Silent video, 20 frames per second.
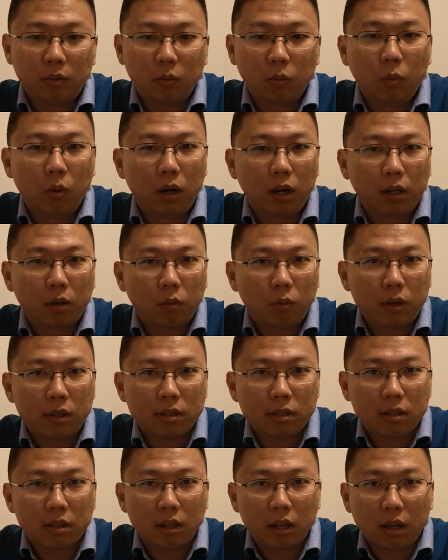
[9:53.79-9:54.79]
work
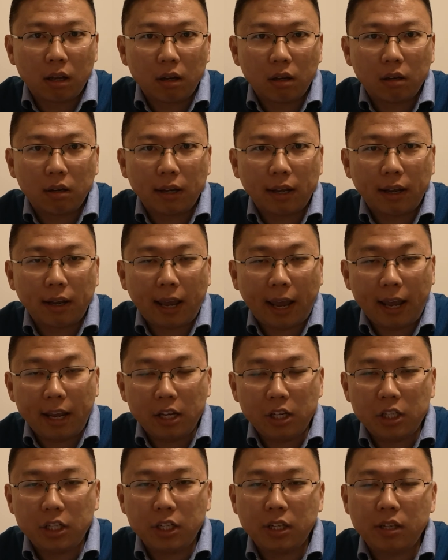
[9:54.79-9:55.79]
with
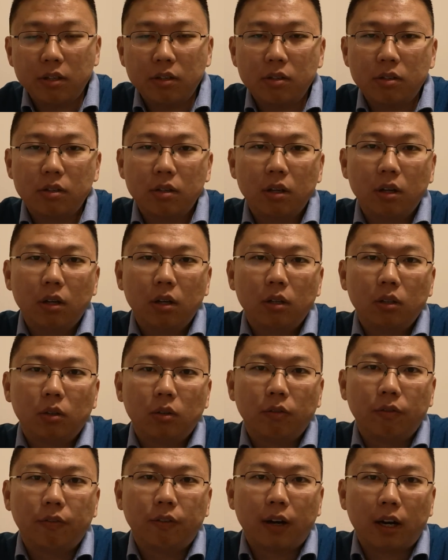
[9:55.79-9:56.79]
agents
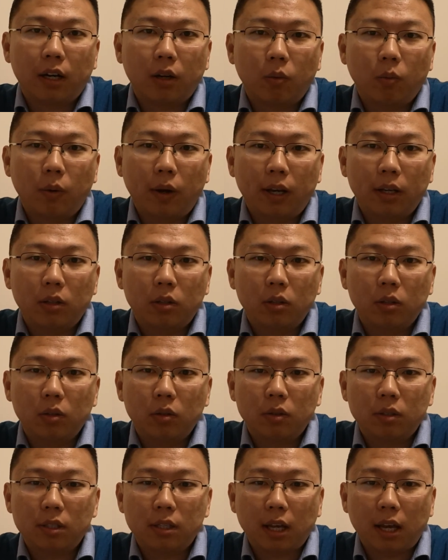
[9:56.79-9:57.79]
to find a way
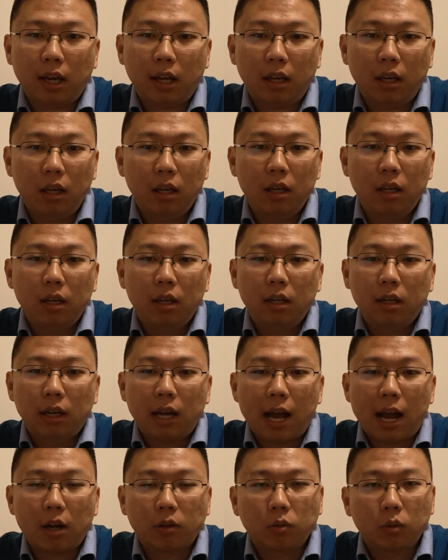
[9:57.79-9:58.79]
to say
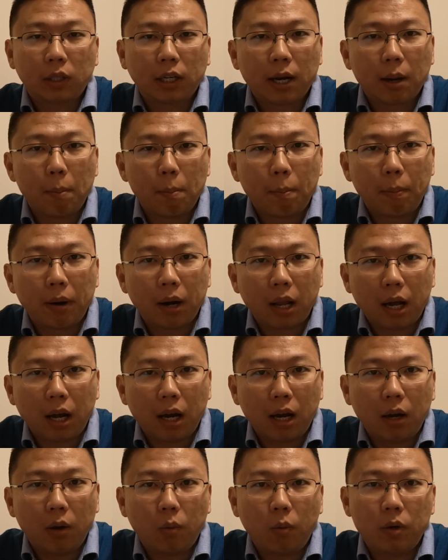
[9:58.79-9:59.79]
how to
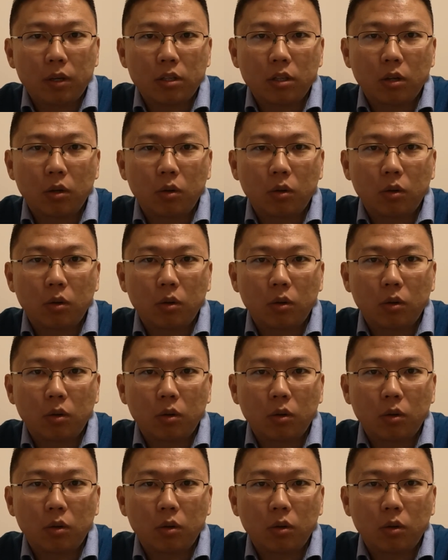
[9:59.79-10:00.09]
comply with the